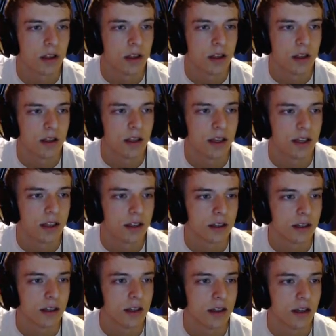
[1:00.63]
yeah,
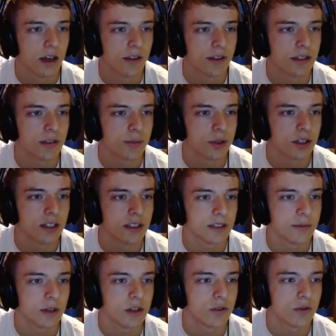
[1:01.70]
I think it's a pretty decent
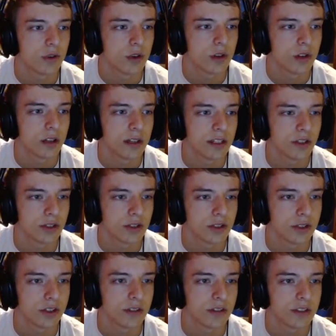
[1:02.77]
mon overall. Electric Surge obviously